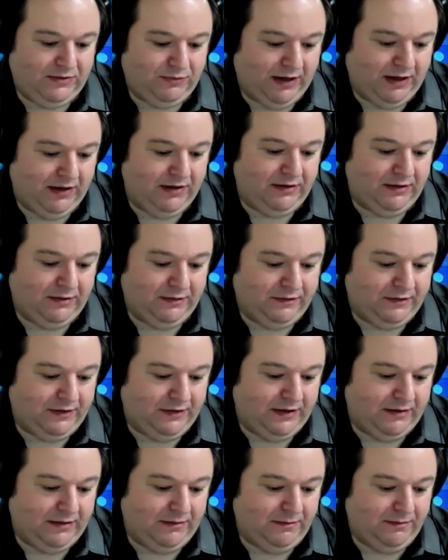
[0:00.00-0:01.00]
round
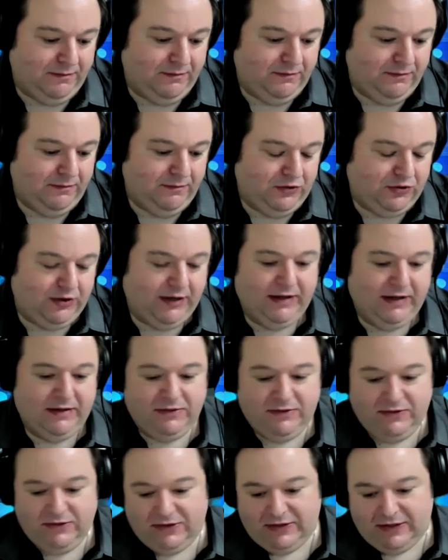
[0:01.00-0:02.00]
of
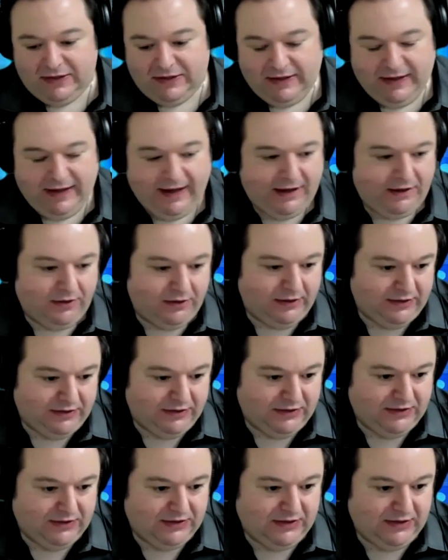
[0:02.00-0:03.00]
trends and
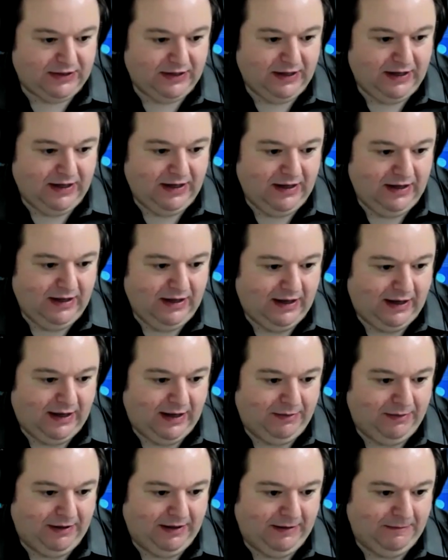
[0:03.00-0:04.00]
catalysts.
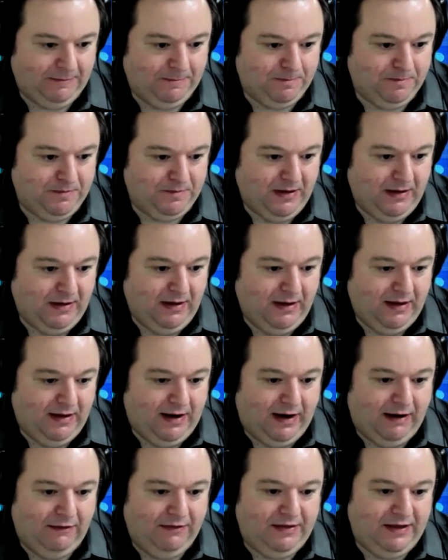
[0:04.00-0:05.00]
I mean,
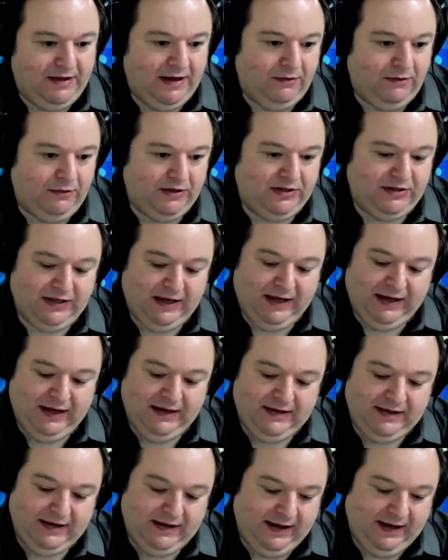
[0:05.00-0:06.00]
everything we're
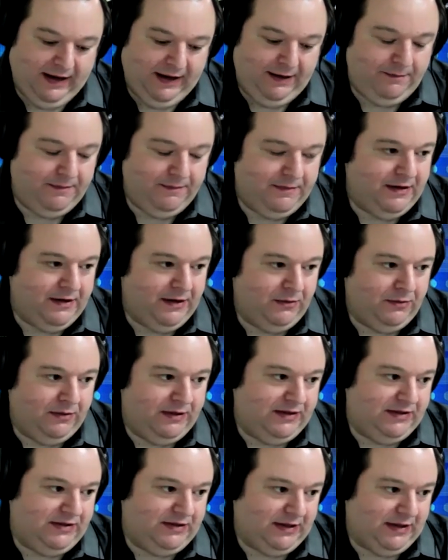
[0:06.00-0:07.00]
seeing today, there
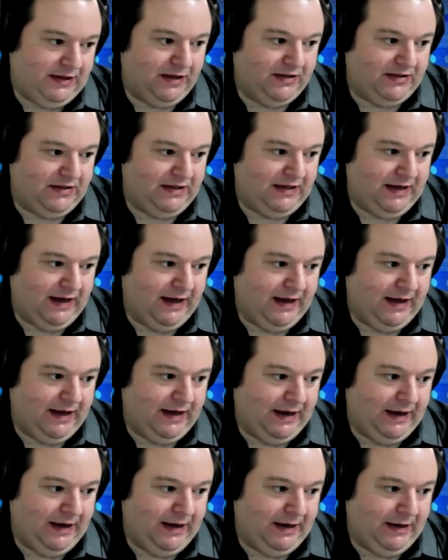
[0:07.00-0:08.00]
was a
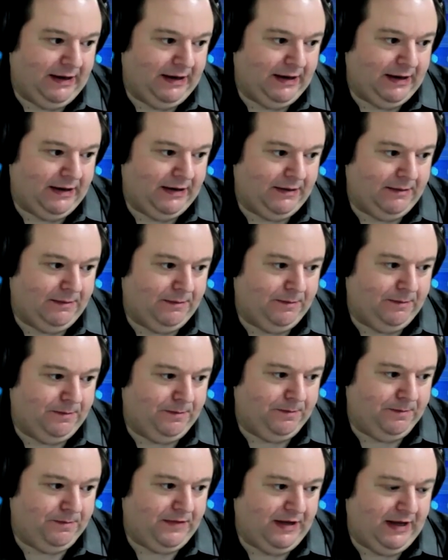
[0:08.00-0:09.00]
CIA
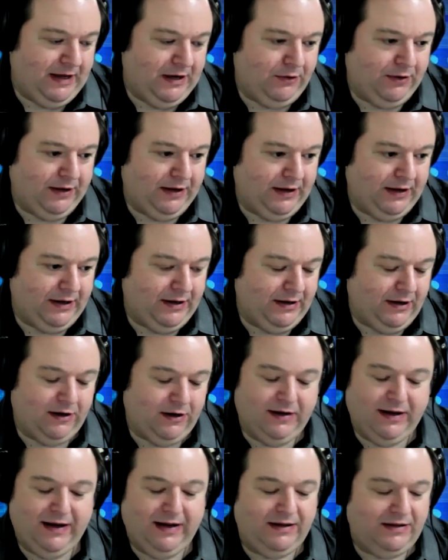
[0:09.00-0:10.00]
hearing,
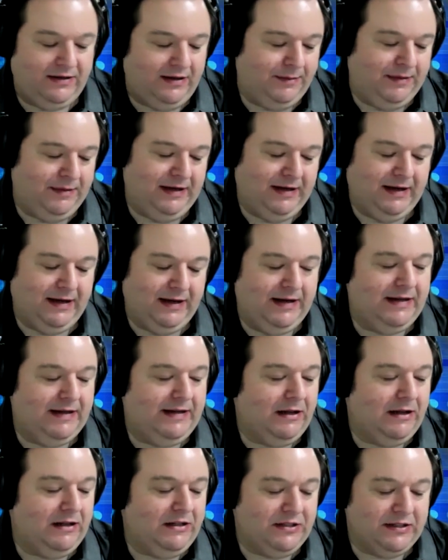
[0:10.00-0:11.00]
an
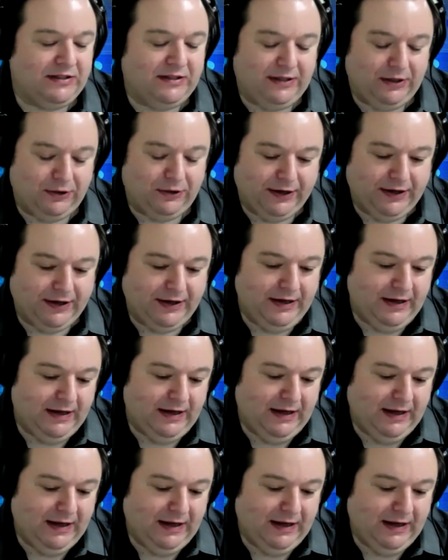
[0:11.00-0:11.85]
intelligence hearing,